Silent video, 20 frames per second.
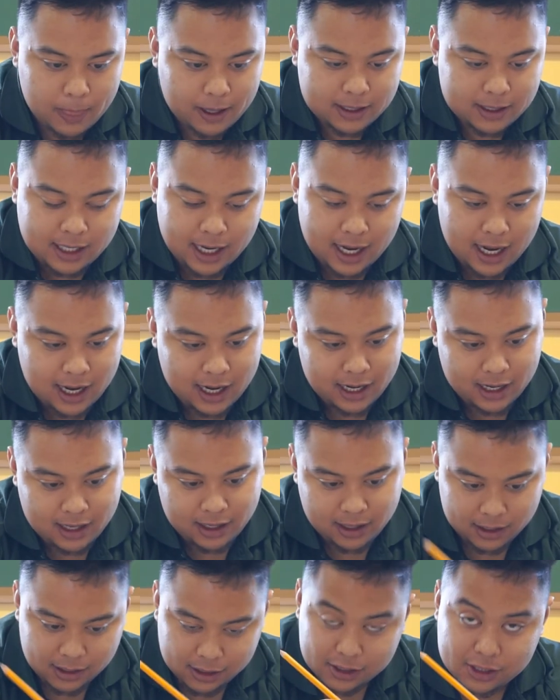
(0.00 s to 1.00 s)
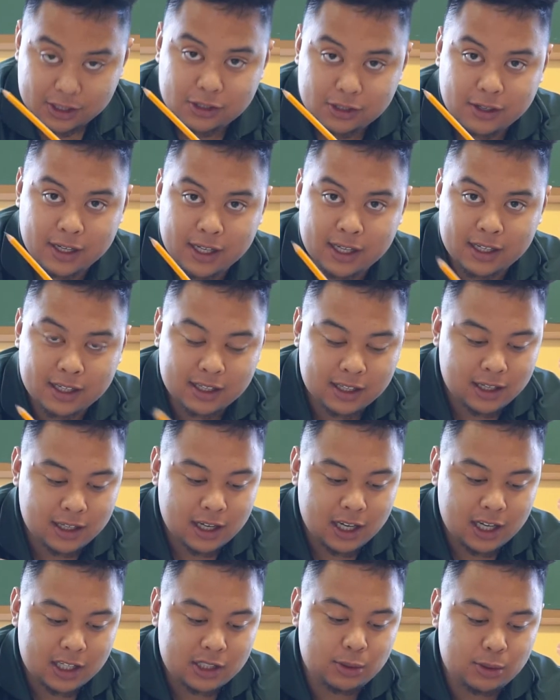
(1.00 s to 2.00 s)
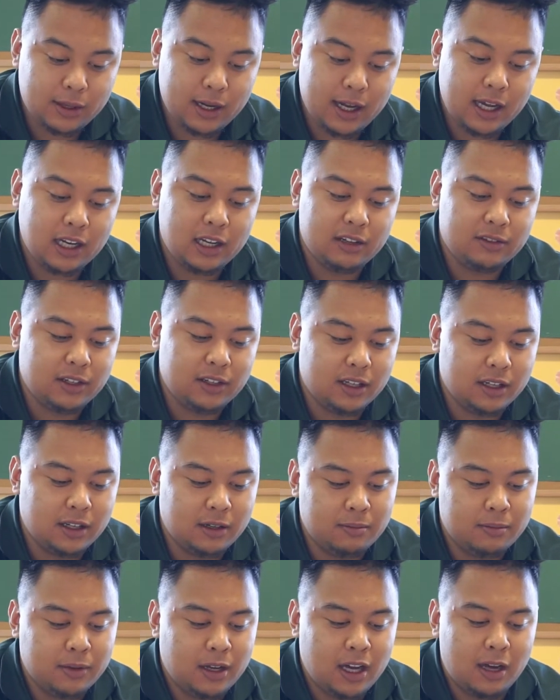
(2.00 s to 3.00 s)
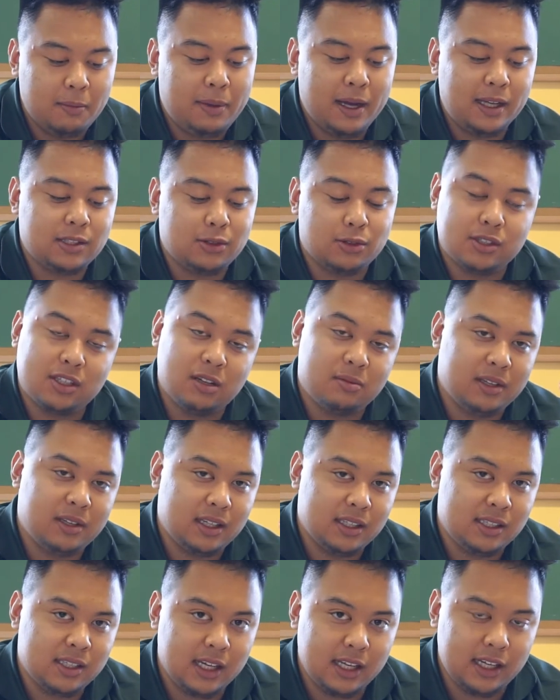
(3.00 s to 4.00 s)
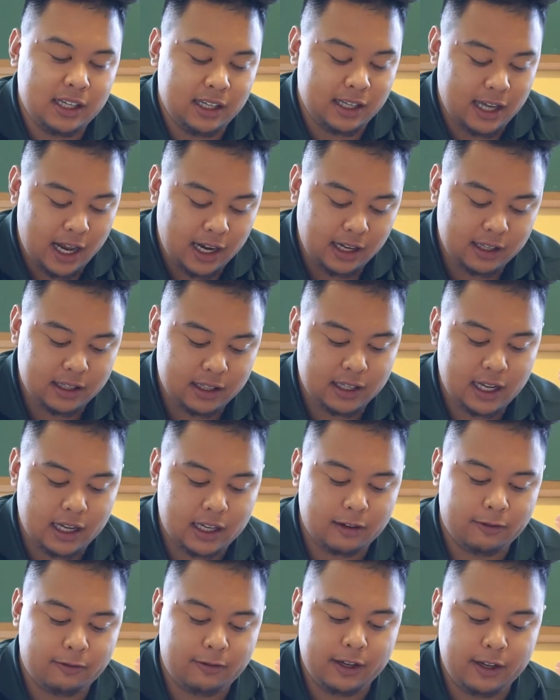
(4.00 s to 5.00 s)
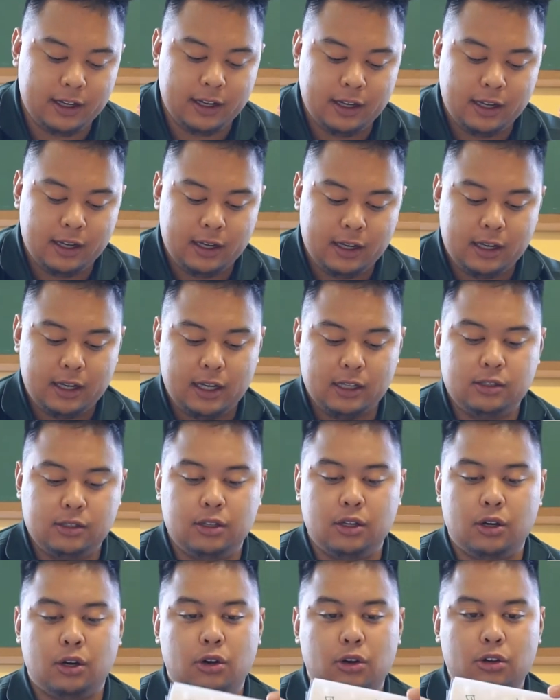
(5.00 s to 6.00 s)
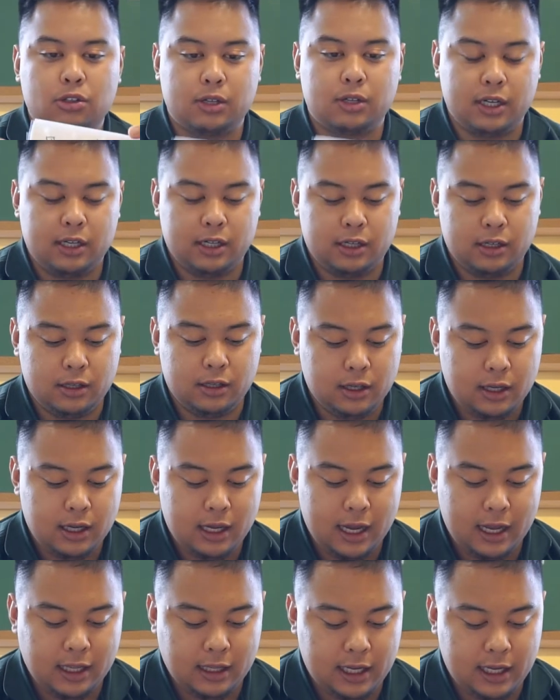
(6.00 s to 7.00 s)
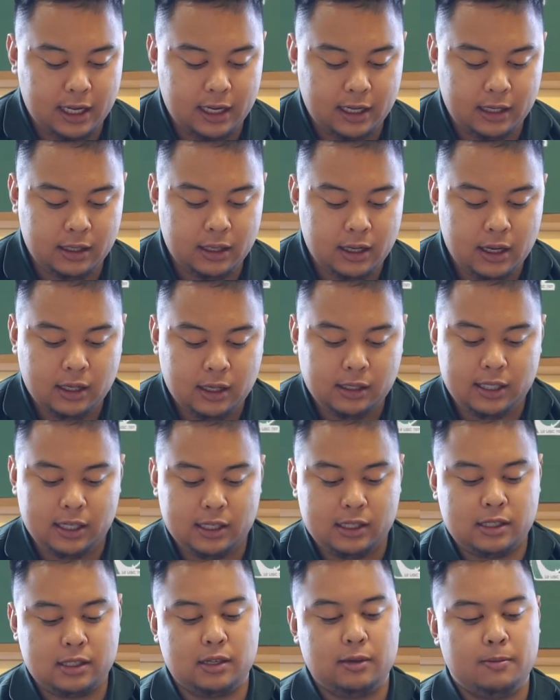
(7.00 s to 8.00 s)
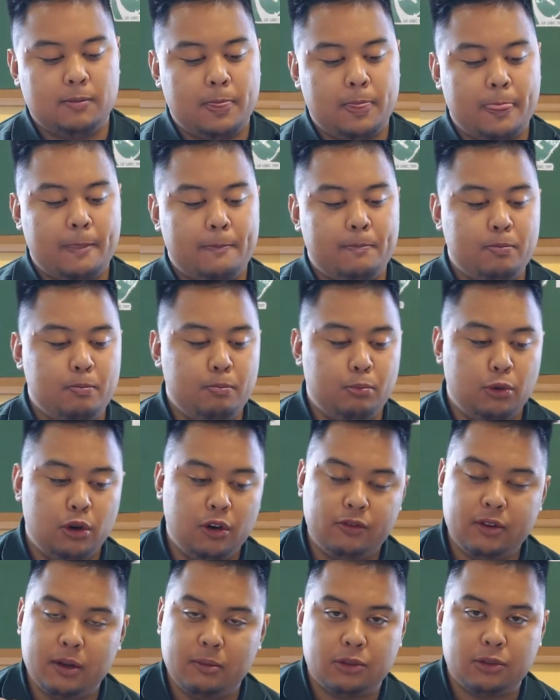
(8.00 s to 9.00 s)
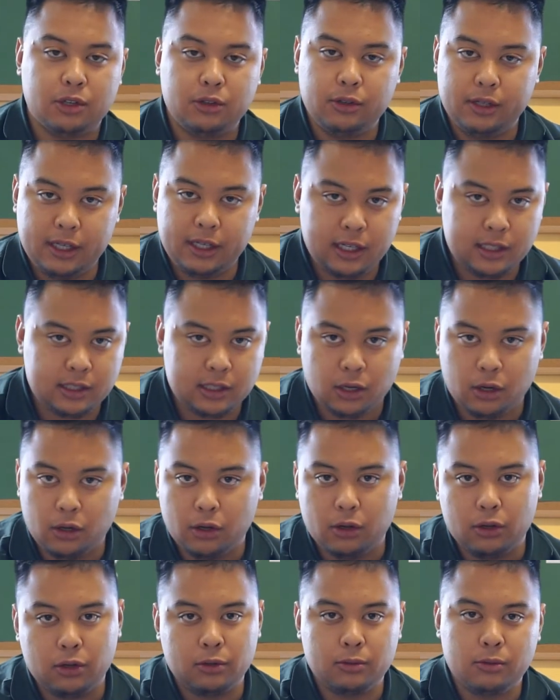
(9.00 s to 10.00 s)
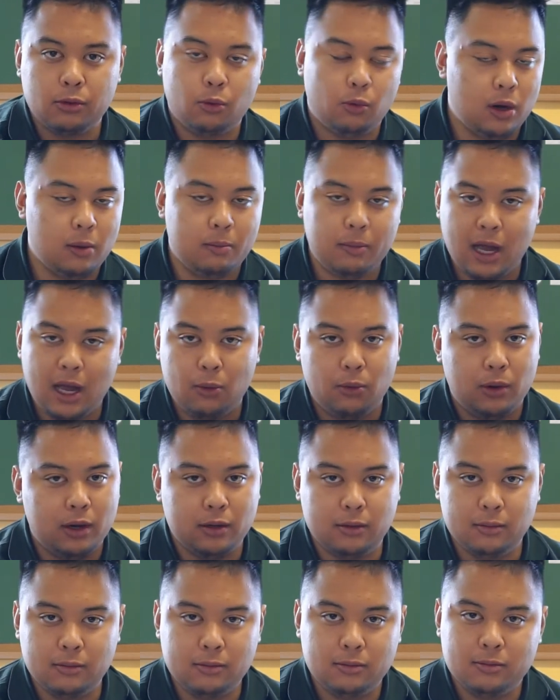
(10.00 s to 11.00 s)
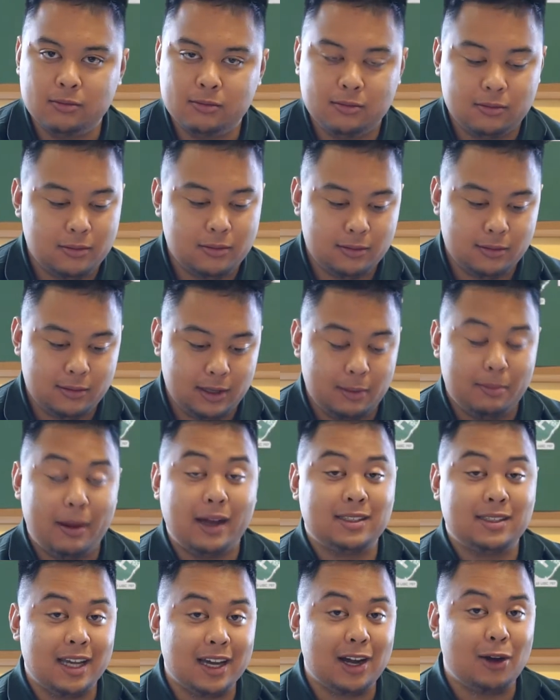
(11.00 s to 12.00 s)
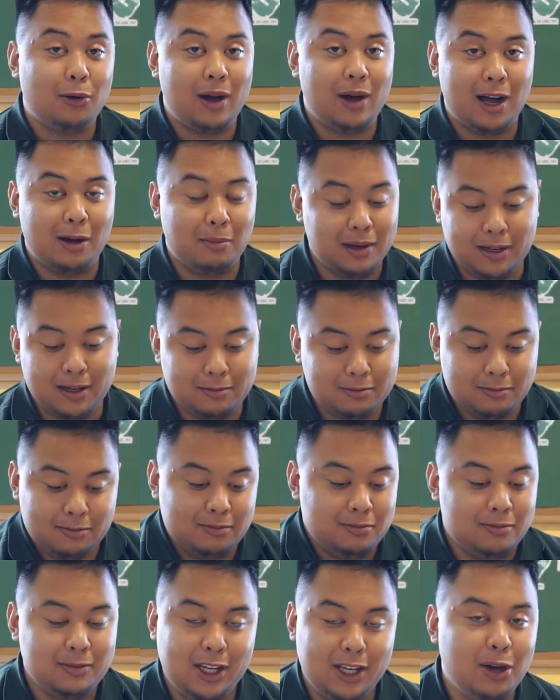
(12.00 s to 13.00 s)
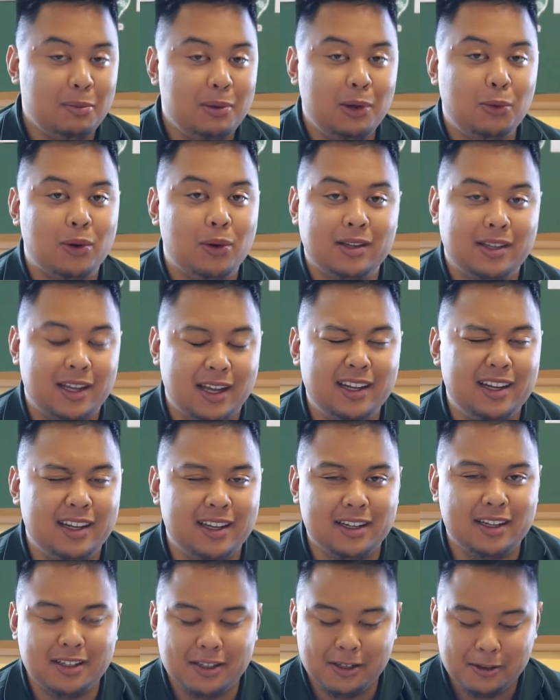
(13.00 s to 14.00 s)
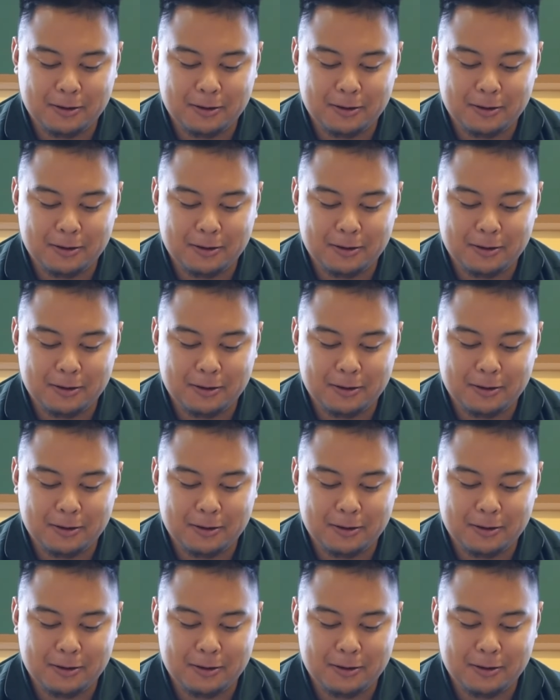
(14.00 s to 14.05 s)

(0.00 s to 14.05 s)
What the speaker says: tie your string to an end of a pencil or something skinny, anything that can fit into the holes right here, and then just move them through each hole one by one. It might take a while, but it'll be worth it in the end.